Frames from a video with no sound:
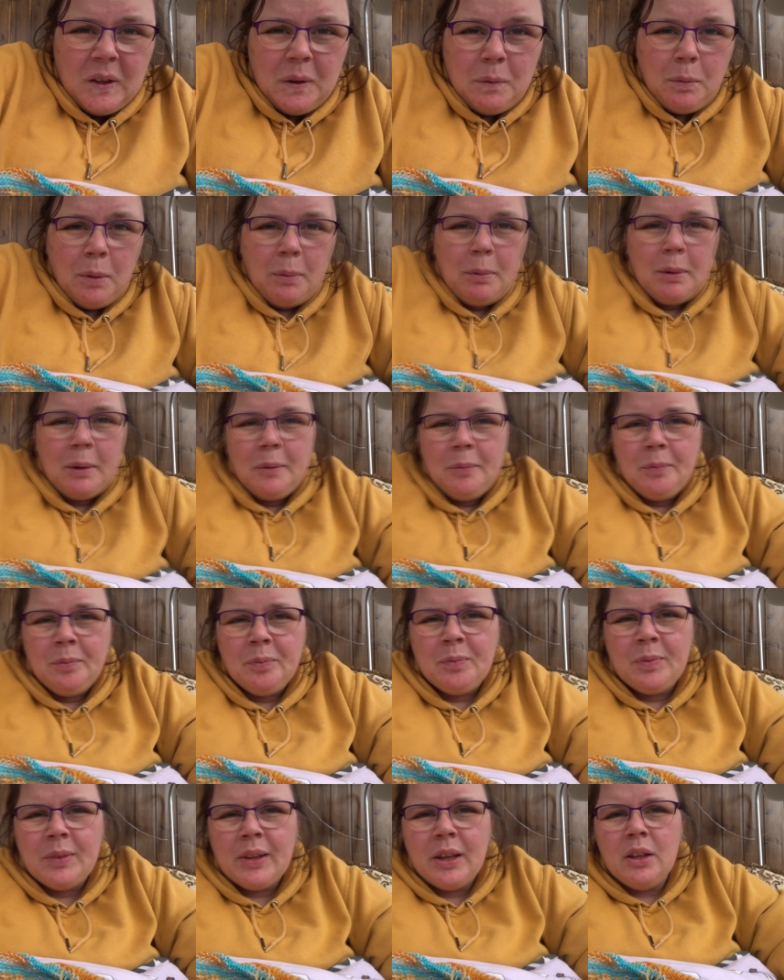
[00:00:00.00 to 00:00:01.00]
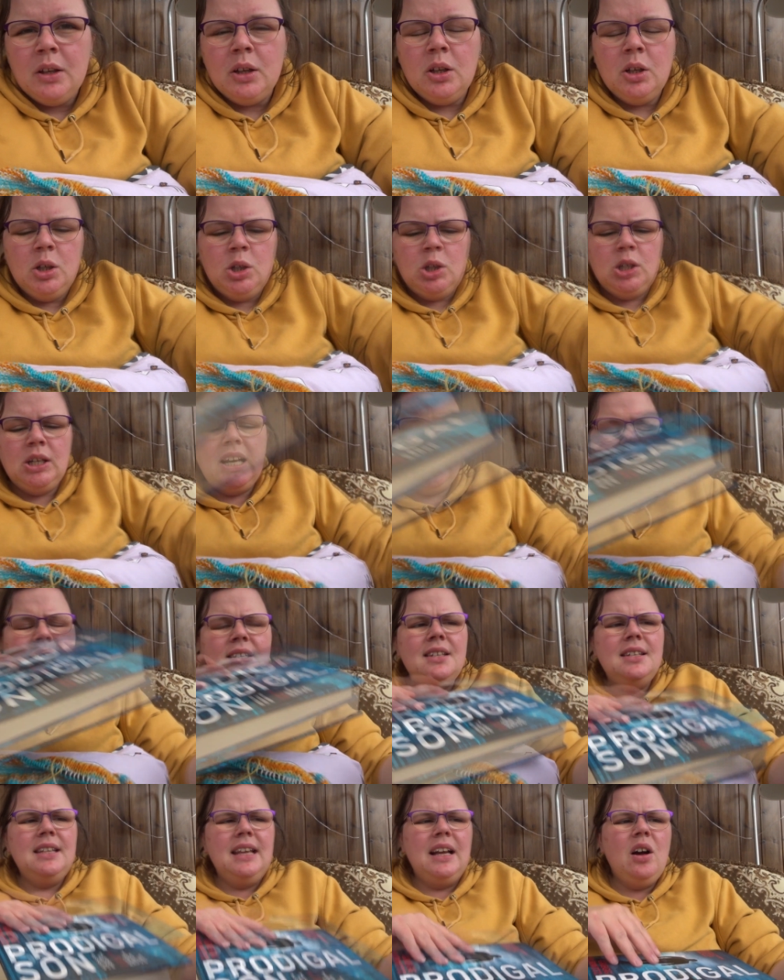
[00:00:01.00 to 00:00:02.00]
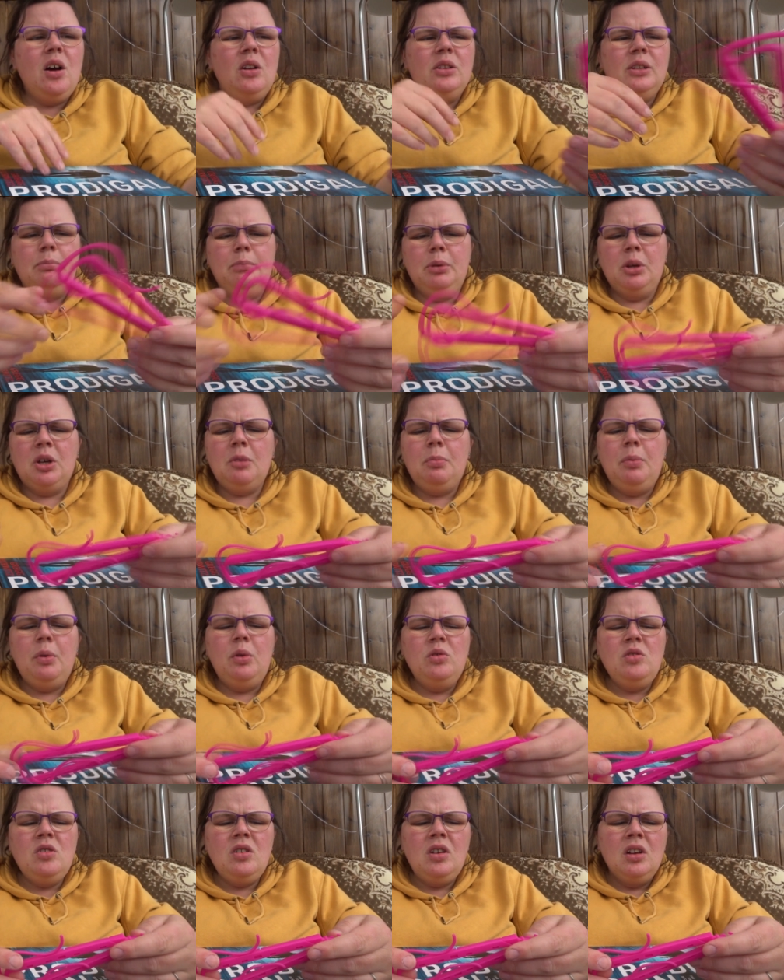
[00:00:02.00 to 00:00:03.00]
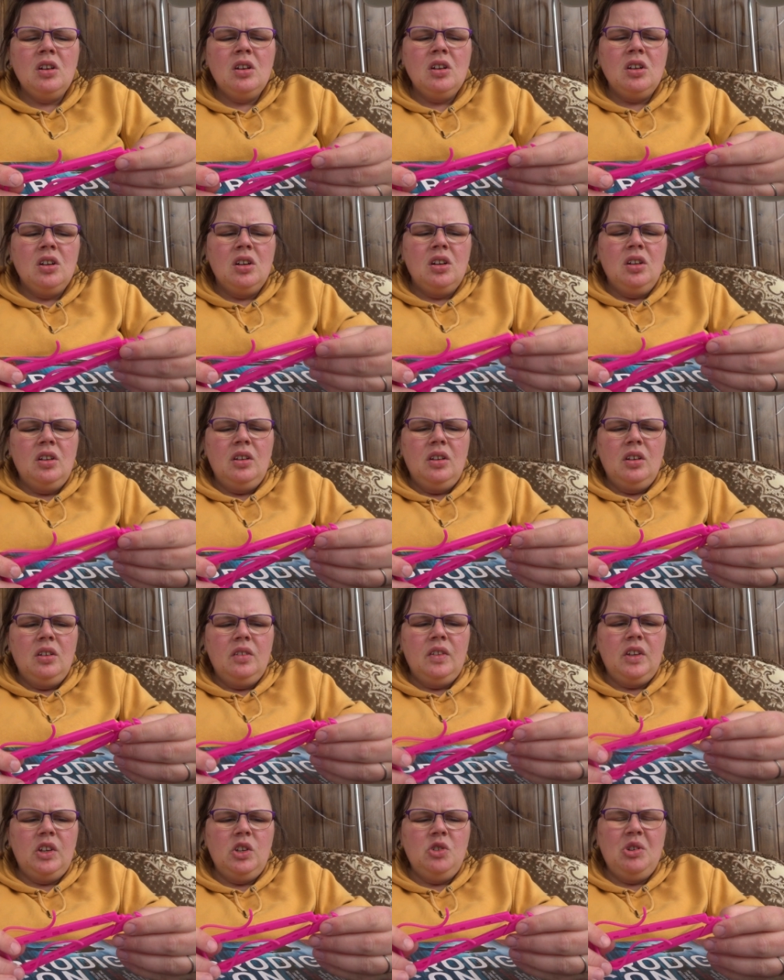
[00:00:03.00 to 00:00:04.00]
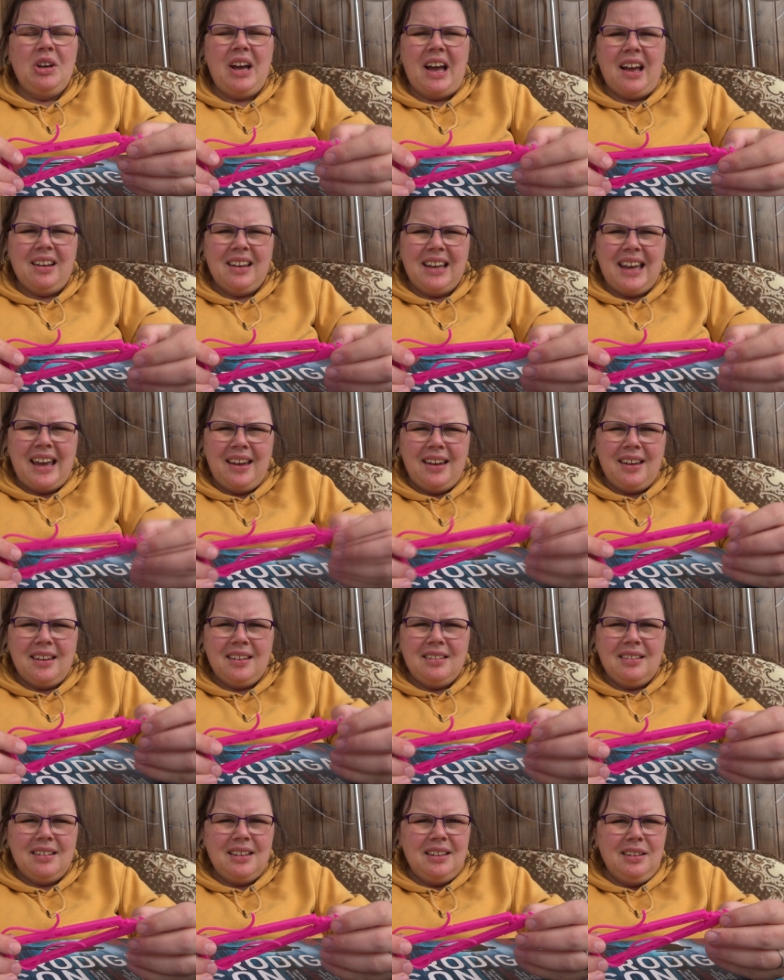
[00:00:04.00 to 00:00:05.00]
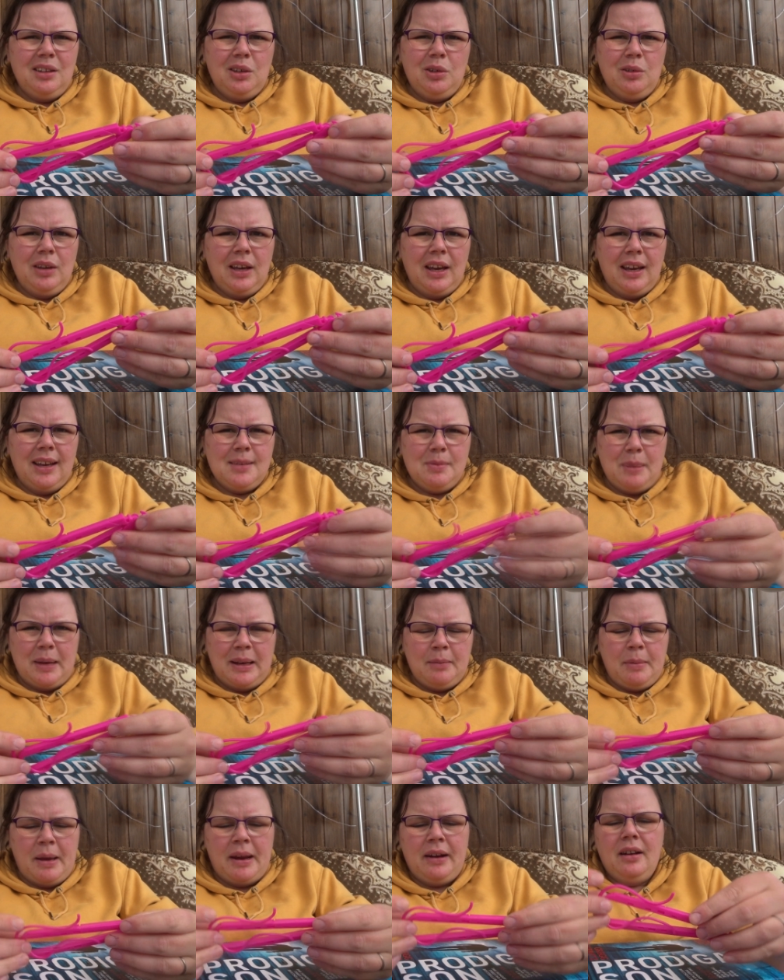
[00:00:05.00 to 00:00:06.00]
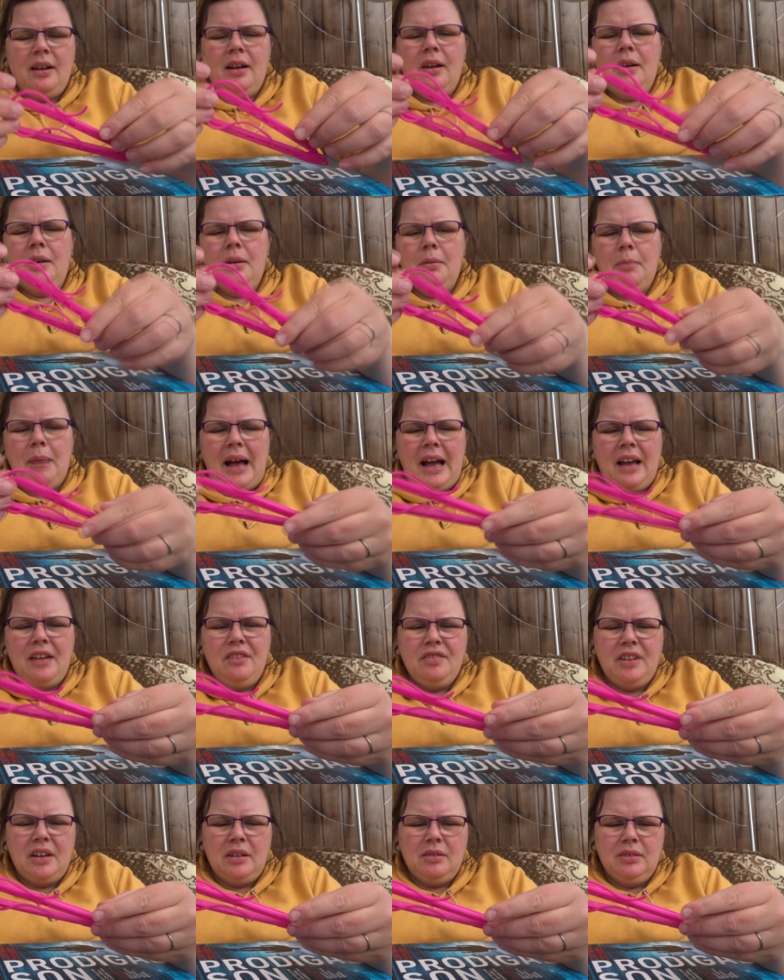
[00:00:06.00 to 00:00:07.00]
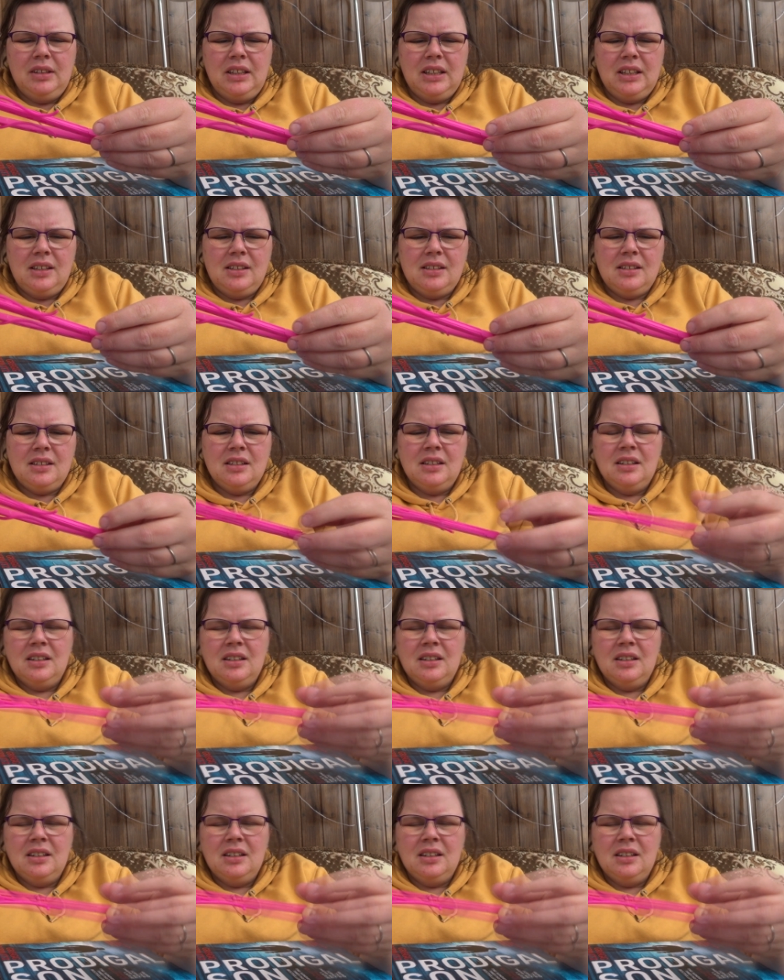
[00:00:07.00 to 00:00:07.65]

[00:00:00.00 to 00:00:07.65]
Wibble. She has this thing called a book bone that you can't get in the UK, it's made in America, but I found this